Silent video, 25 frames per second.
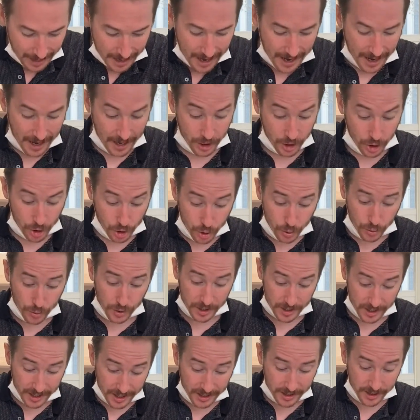A new
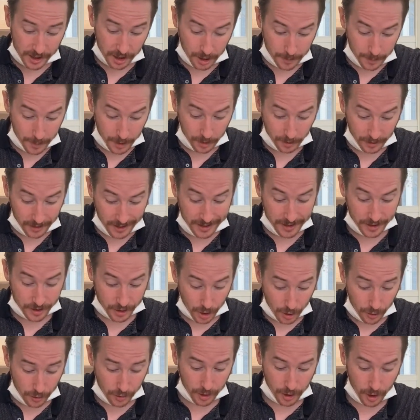sea terminal in
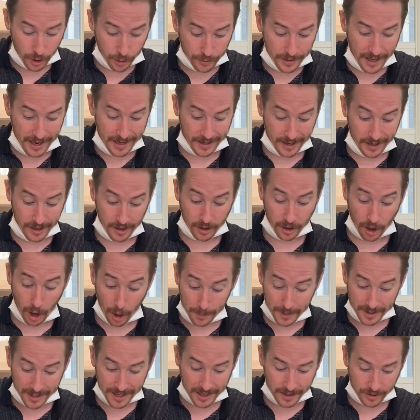Tokyo that can
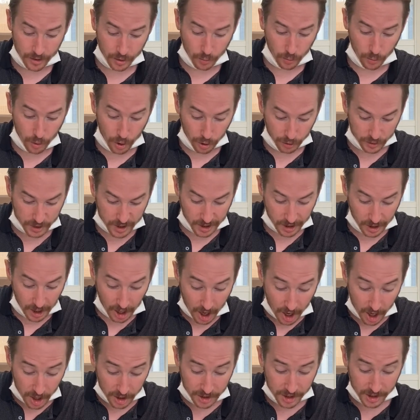accommodate the world's
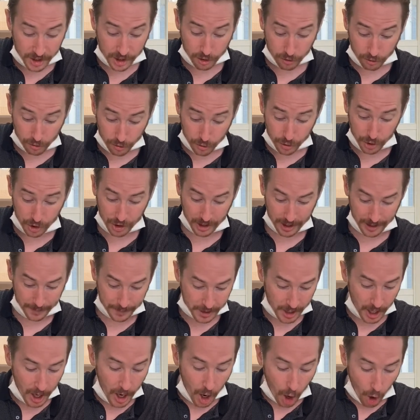largest cruise
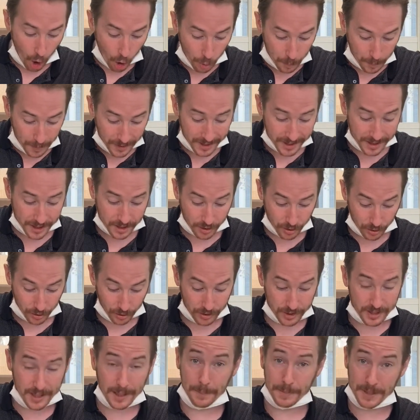ships opened its
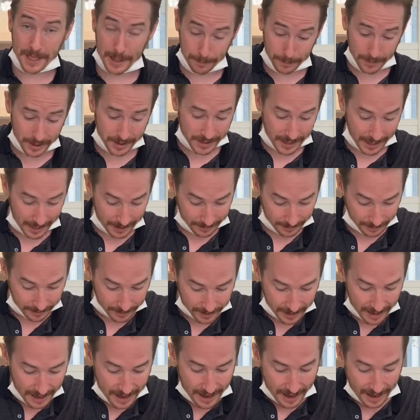doors September 10th
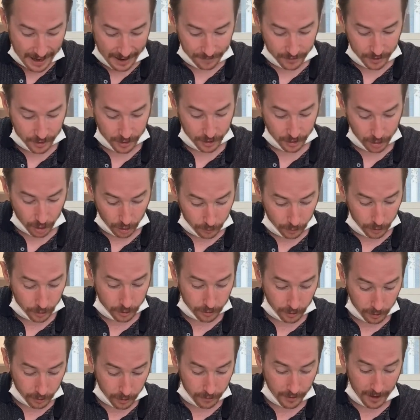after the novel
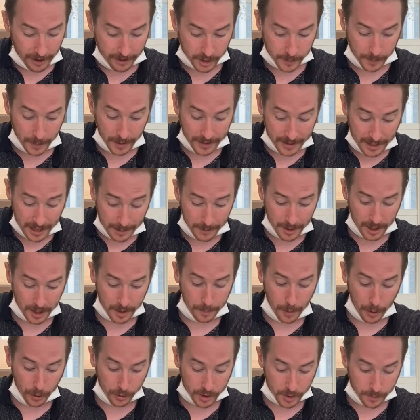coronavirus pandemic
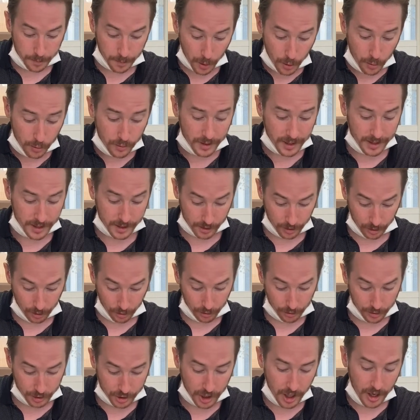postponed its
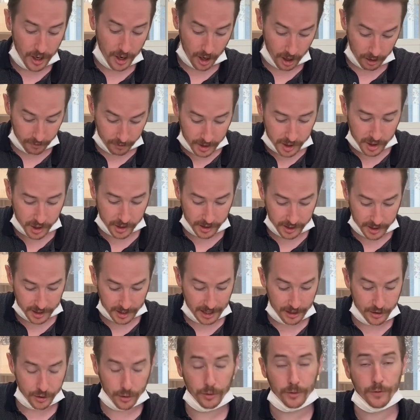launch, originally
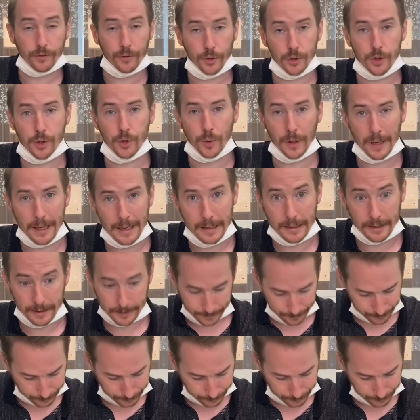scheduled for July.